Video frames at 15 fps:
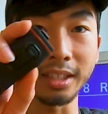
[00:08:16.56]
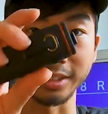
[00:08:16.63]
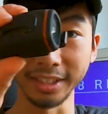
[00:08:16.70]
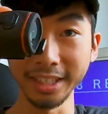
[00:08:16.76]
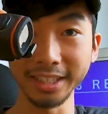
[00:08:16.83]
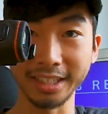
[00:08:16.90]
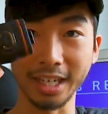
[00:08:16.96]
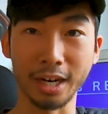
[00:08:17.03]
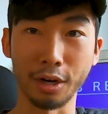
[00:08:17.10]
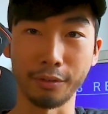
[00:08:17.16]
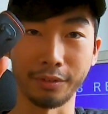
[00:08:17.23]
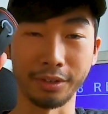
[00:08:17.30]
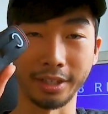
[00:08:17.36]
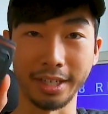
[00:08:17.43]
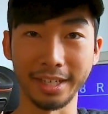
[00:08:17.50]
These,
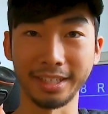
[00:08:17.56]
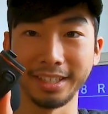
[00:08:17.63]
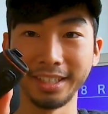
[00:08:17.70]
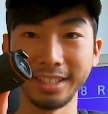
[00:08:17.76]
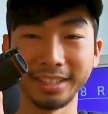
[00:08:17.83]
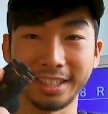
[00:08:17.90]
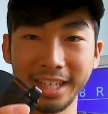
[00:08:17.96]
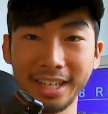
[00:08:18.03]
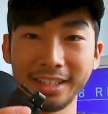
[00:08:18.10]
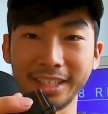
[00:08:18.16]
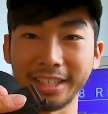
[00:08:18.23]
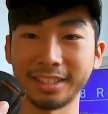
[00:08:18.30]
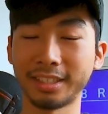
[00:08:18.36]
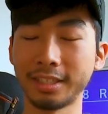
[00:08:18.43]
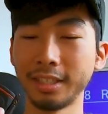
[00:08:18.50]
however, the
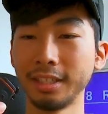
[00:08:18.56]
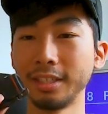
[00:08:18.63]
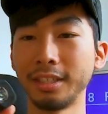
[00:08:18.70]
taillights